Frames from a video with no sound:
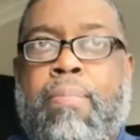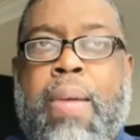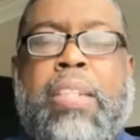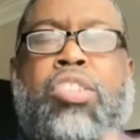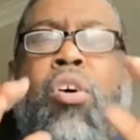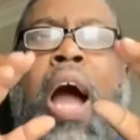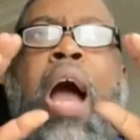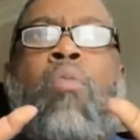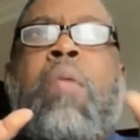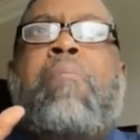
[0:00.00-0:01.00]
And so
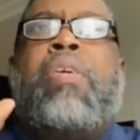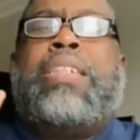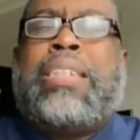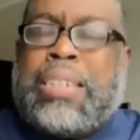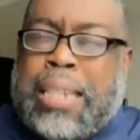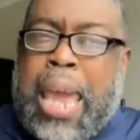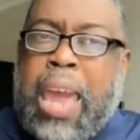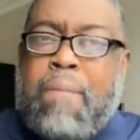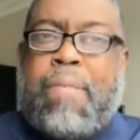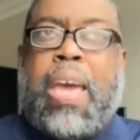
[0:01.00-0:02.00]
how we
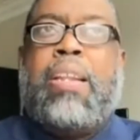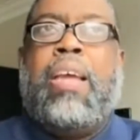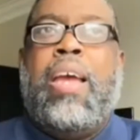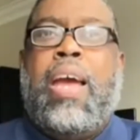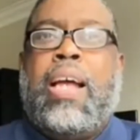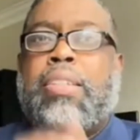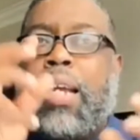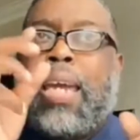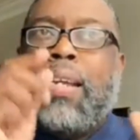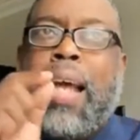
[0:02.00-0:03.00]
perceive it as
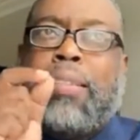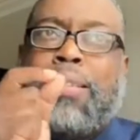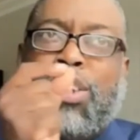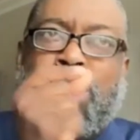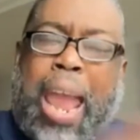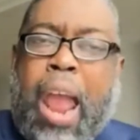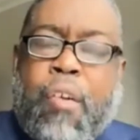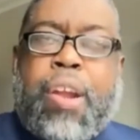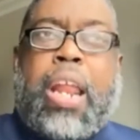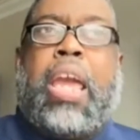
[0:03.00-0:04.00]
a
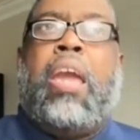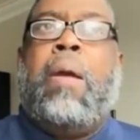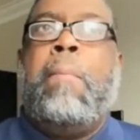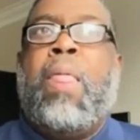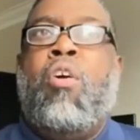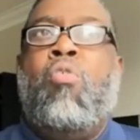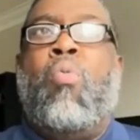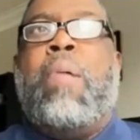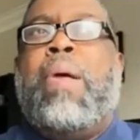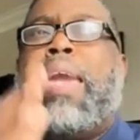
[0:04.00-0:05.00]
charity,
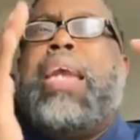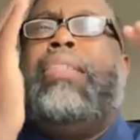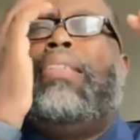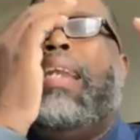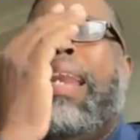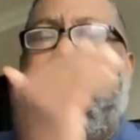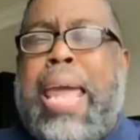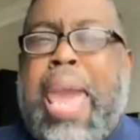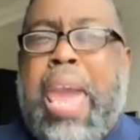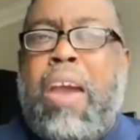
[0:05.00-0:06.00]
we begin to
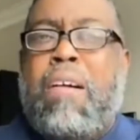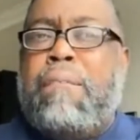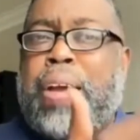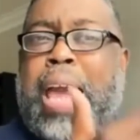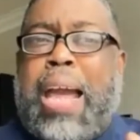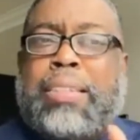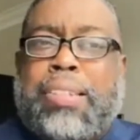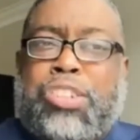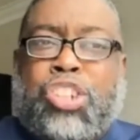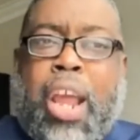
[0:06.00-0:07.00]
live as
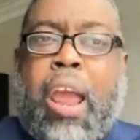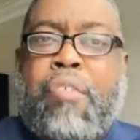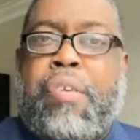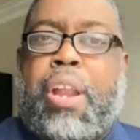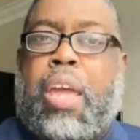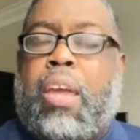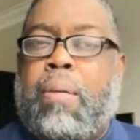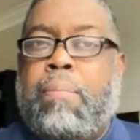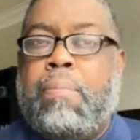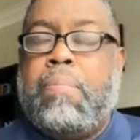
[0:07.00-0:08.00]
a charity.
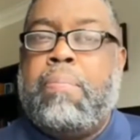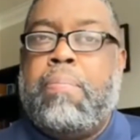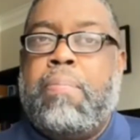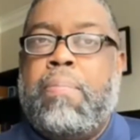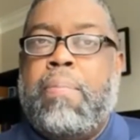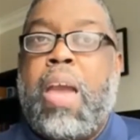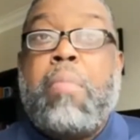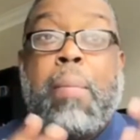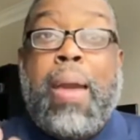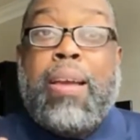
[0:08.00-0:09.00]
Am
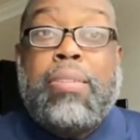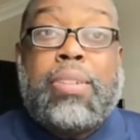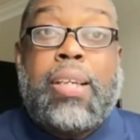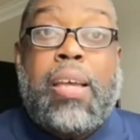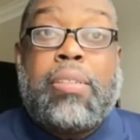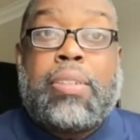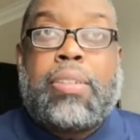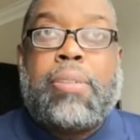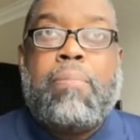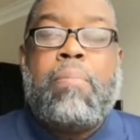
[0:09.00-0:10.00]
I making
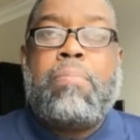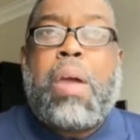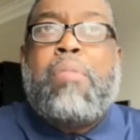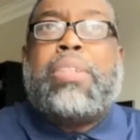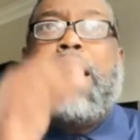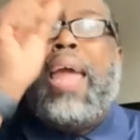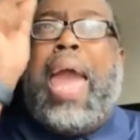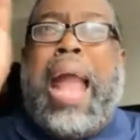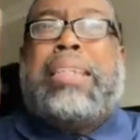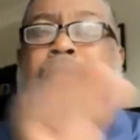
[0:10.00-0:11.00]
sense? There is an
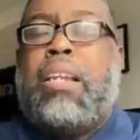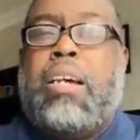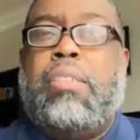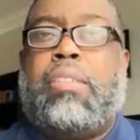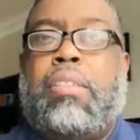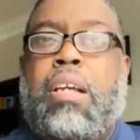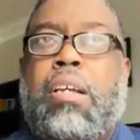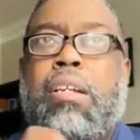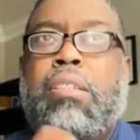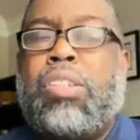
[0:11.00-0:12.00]
excellence
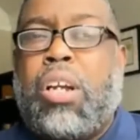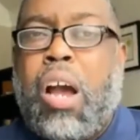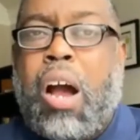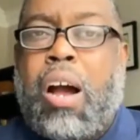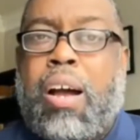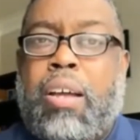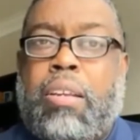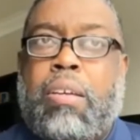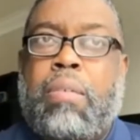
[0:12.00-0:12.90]
to God.